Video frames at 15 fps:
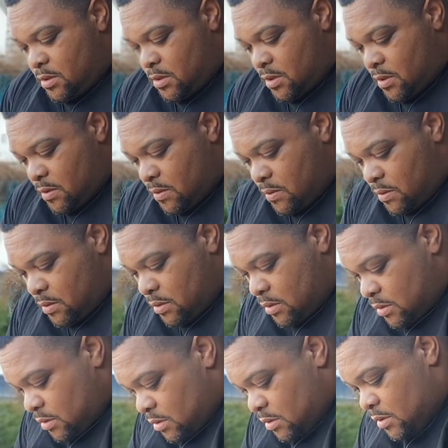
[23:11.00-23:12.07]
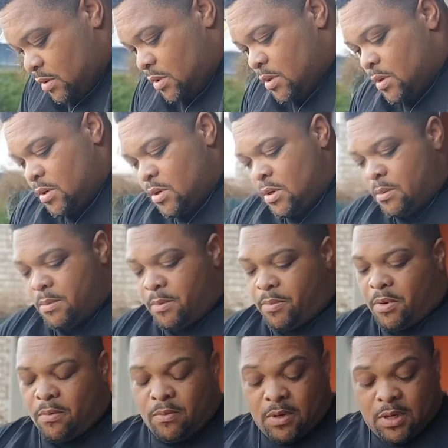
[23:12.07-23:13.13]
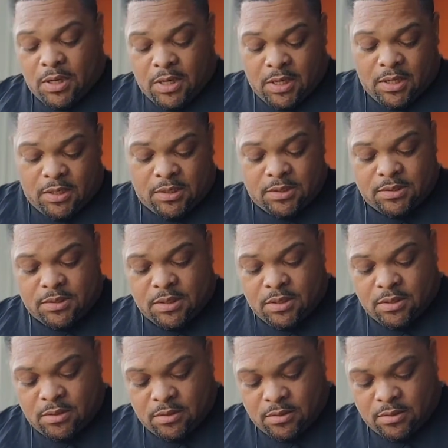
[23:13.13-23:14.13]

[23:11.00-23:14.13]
So I'm gonna put one of these.